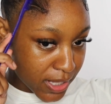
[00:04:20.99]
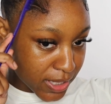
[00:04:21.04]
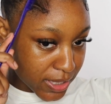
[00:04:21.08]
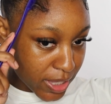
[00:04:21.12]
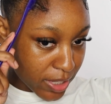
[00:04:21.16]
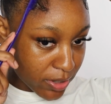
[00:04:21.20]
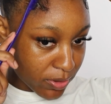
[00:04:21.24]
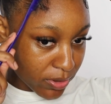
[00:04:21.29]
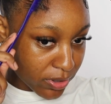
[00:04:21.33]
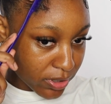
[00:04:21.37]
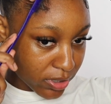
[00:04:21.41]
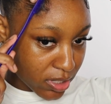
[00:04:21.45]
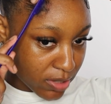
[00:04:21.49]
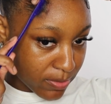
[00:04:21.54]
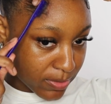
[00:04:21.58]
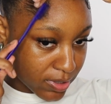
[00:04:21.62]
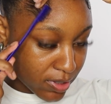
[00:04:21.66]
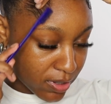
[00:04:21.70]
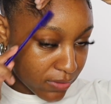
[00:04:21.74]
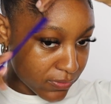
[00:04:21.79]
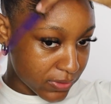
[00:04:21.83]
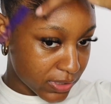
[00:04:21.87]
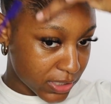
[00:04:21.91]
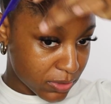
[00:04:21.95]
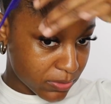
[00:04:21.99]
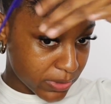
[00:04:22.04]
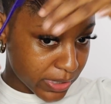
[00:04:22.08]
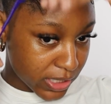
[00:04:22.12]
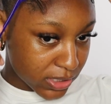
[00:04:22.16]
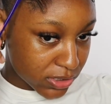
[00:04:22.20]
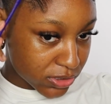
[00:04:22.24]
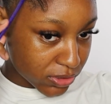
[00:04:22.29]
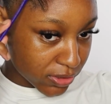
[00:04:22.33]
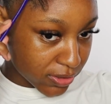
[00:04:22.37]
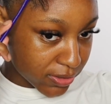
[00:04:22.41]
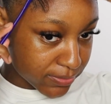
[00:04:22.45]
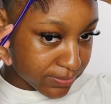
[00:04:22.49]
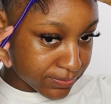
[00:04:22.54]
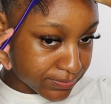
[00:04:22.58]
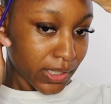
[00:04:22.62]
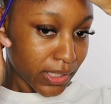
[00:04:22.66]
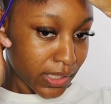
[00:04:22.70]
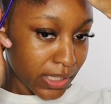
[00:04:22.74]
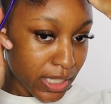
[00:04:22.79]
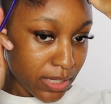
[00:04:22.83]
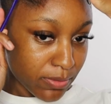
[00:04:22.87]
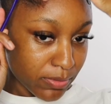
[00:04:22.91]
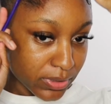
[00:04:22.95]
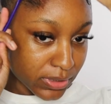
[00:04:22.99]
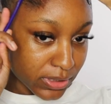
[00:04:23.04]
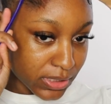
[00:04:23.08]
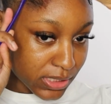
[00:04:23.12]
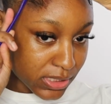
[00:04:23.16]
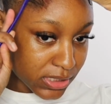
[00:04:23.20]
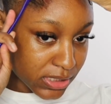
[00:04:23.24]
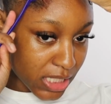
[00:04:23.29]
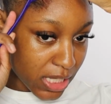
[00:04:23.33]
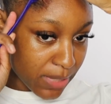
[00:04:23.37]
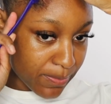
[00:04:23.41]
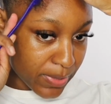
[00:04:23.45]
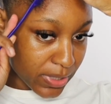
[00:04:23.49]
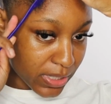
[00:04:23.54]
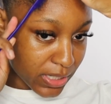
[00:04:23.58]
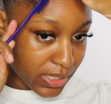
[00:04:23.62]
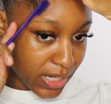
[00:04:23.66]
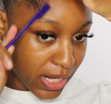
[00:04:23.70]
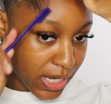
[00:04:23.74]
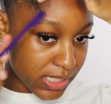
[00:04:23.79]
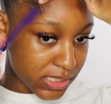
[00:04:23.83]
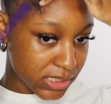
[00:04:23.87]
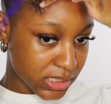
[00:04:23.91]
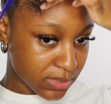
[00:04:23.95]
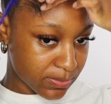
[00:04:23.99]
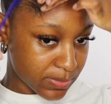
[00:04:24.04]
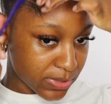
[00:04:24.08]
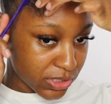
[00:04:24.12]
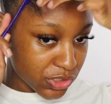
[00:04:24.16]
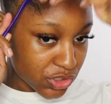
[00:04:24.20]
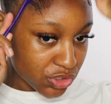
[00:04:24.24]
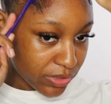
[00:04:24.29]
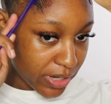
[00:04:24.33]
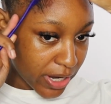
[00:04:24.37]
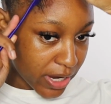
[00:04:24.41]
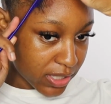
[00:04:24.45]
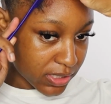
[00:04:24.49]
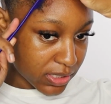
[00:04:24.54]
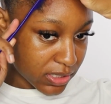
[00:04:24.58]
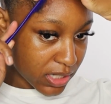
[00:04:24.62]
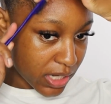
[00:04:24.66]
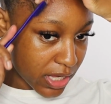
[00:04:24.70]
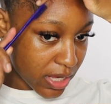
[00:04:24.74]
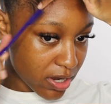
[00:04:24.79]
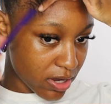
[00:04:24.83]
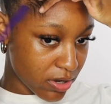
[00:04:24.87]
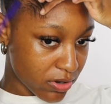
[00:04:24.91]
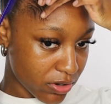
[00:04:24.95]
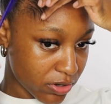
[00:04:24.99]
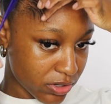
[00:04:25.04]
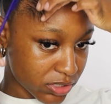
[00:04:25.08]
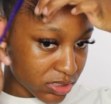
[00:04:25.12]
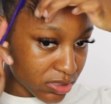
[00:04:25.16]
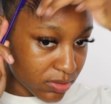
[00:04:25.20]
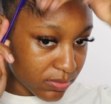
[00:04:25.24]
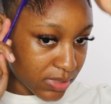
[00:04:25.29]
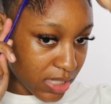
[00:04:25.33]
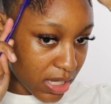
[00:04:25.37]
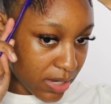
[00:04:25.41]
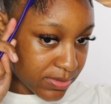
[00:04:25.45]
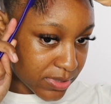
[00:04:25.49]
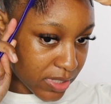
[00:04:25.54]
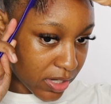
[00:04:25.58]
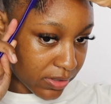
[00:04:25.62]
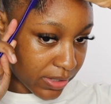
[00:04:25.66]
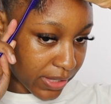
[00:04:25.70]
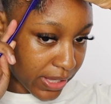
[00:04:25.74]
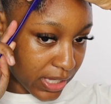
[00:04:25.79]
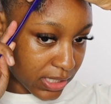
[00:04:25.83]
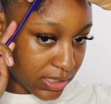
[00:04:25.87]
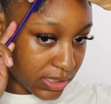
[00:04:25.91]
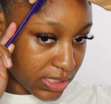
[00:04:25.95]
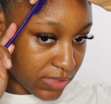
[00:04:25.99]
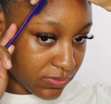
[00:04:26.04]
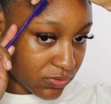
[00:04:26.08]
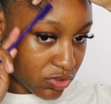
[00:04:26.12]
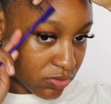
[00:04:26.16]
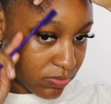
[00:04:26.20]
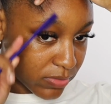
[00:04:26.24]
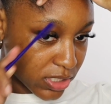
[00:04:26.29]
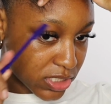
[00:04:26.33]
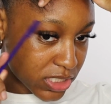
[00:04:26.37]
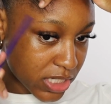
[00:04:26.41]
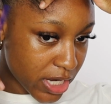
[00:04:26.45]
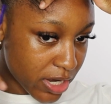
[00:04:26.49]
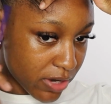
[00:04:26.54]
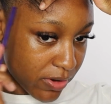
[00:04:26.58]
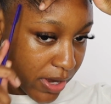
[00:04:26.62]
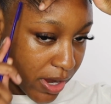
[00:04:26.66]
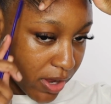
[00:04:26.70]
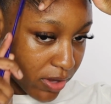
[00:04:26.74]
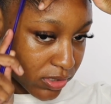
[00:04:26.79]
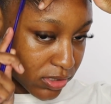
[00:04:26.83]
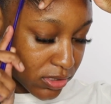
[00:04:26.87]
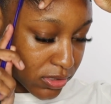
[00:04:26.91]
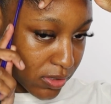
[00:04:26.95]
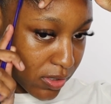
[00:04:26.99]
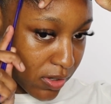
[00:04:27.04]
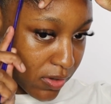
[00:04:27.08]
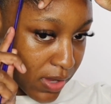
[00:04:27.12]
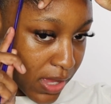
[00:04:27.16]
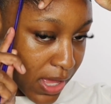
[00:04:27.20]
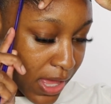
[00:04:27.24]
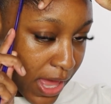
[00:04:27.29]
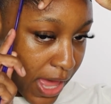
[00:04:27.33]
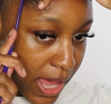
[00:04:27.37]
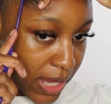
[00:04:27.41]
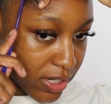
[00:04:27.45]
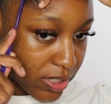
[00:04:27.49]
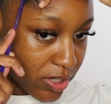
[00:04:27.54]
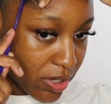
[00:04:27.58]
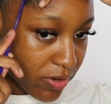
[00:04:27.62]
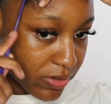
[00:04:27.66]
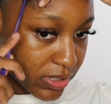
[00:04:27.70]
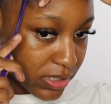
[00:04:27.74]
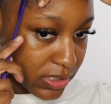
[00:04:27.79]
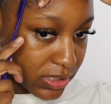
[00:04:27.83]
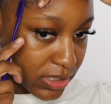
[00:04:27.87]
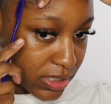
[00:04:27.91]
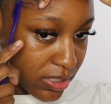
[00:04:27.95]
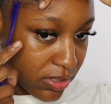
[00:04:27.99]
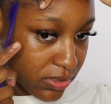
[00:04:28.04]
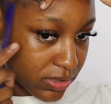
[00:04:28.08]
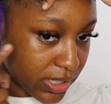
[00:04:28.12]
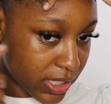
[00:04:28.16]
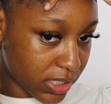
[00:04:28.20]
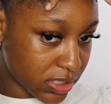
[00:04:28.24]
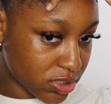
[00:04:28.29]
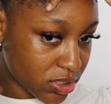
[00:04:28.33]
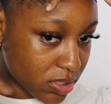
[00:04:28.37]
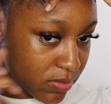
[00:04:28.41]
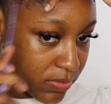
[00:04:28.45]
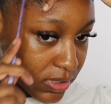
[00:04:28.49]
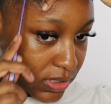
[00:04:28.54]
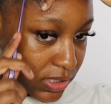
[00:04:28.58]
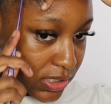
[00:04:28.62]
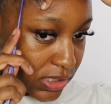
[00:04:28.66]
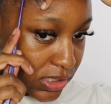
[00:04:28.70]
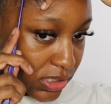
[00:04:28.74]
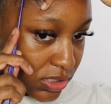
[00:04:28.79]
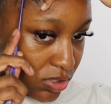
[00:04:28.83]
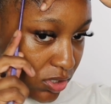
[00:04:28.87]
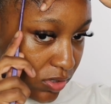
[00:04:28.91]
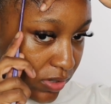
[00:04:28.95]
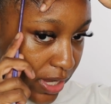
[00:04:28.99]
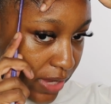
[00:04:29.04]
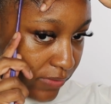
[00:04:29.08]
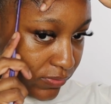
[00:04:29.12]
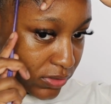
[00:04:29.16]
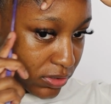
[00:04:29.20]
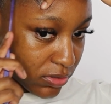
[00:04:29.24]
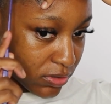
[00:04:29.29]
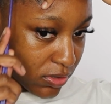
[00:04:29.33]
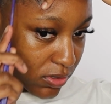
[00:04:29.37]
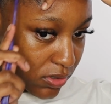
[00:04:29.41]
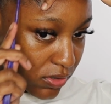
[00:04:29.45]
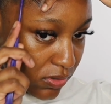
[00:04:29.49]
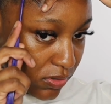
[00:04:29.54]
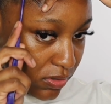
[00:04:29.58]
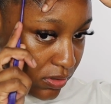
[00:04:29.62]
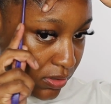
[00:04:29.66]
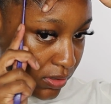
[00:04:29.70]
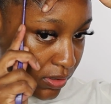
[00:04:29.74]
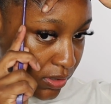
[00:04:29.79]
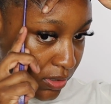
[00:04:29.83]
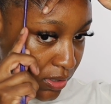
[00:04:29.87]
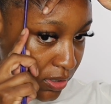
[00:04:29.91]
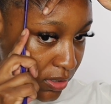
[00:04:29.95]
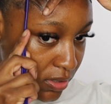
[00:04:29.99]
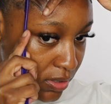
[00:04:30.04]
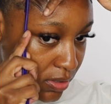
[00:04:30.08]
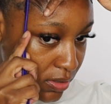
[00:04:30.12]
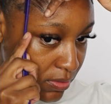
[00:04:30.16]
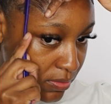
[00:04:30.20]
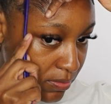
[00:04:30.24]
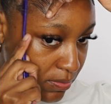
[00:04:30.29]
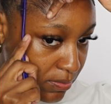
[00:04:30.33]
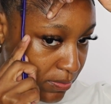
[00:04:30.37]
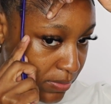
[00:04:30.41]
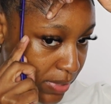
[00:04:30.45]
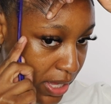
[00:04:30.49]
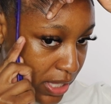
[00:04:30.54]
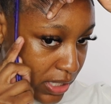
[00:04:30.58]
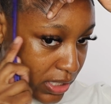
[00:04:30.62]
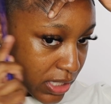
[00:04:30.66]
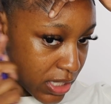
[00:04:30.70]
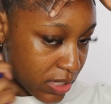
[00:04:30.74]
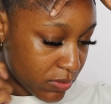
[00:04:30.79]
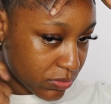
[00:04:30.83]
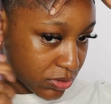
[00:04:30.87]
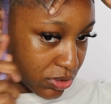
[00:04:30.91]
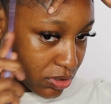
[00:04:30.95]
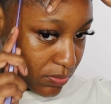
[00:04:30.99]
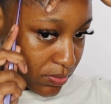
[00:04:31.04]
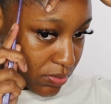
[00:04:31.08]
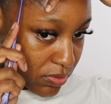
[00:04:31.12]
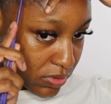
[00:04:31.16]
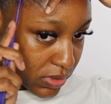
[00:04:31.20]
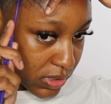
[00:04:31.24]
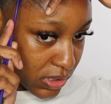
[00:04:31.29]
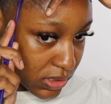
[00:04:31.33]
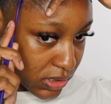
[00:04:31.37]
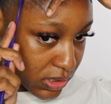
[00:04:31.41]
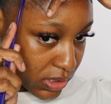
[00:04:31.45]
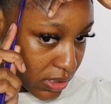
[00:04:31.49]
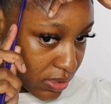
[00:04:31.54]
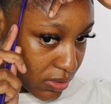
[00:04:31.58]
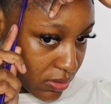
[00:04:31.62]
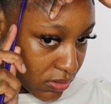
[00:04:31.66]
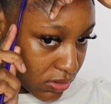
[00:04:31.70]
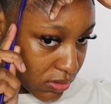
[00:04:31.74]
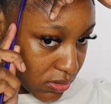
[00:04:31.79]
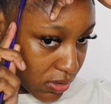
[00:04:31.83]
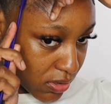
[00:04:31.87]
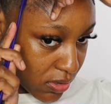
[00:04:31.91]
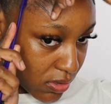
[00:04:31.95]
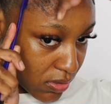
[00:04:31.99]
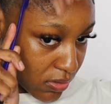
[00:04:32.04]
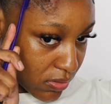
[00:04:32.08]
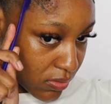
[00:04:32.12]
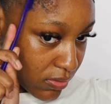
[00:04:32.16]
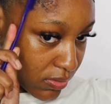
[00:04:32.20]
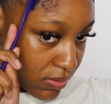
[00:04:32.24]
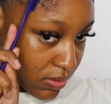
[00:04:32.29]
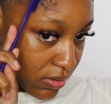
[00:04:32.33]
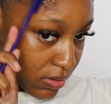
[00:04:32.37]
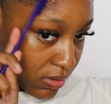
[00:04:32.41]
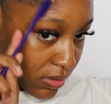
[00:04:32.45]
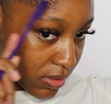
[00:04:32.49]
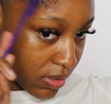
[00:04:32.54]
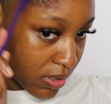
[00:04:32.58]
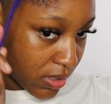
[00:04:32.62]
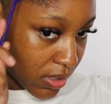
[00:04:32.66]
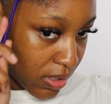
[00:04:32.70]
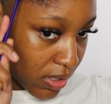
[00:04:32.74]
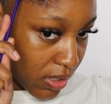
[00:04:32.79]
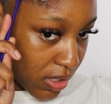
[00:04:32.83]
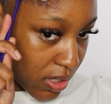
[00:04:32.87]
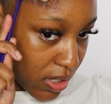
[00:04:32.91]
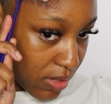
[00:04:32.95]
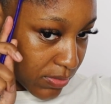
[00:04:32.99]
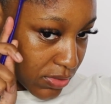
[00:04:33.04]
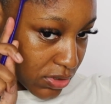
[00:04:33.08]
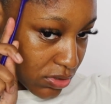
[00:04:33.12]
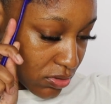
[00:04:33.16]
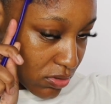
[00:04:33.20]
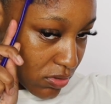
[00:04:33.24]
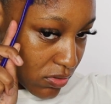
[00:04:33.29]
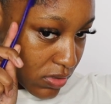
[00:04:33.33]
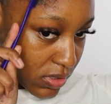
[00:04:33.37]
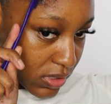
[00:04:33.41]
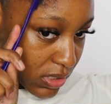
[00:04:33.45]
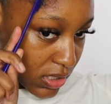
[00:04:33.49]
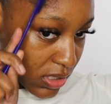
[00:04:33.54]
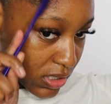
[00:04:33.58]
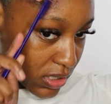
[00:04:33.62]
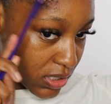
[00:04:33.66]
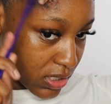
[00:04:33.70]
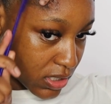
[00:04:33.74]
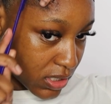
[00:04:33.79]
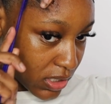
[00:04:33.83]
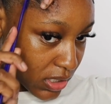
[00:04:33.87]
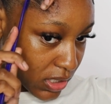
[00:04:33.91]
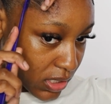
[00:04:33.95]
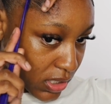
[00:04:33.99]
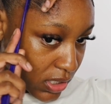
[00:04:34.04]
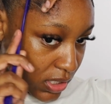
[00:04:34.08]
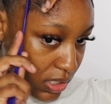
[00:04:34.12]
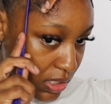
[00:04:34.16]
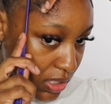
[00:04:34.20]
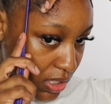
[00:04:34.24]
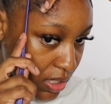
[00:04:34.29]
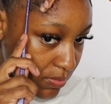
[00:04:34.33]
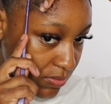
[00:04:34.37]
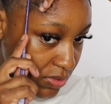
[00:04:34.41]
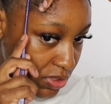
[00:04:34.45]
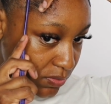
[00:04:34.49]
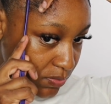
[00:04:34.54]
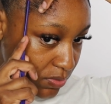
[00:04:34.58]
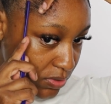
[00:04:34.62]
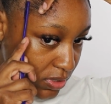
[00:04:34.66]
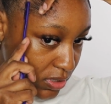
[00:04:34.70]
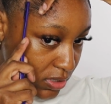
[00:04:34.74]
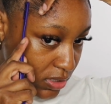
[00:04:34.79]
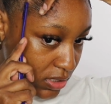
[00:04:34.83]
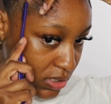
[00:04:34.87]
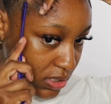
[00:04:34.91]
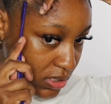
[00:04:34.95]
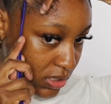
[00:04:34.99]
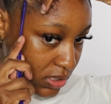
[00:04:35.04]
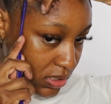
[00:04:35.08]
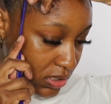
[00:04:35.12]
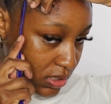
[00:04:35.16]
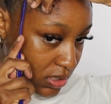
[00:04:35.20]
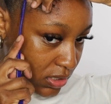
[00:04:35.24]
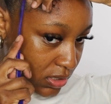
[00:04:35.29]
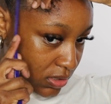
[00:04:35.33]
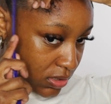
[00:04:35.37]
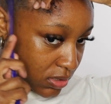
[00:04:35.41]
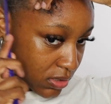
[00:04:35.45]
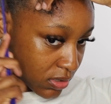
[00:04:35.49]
they were coming off anyway. So, and with this step, it can honestly be trial and error. Sometimes I'll like leave too much hair out, so I can already tell that some of this is going to have to go back in with the ponytail. So I'm just going in, and I'm just putting this